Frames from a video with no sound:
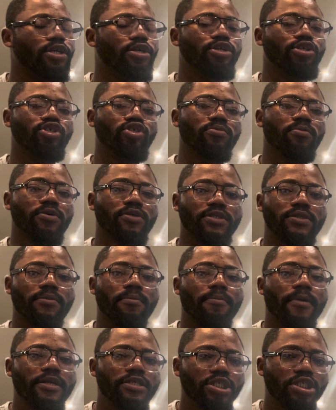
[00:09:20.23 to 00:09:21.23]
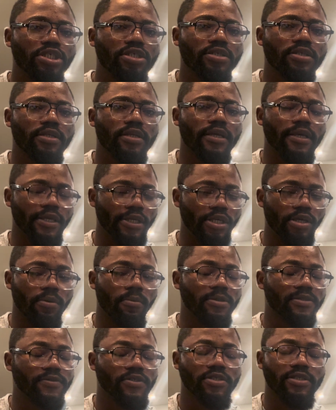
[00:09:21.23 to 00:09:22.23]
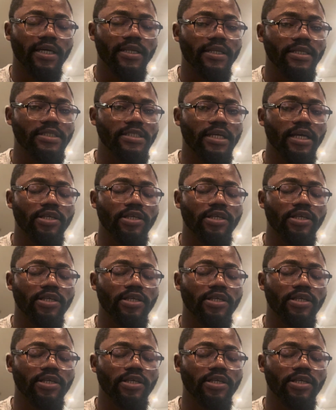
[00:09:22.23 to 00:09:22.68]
You must mention in your motivational letter,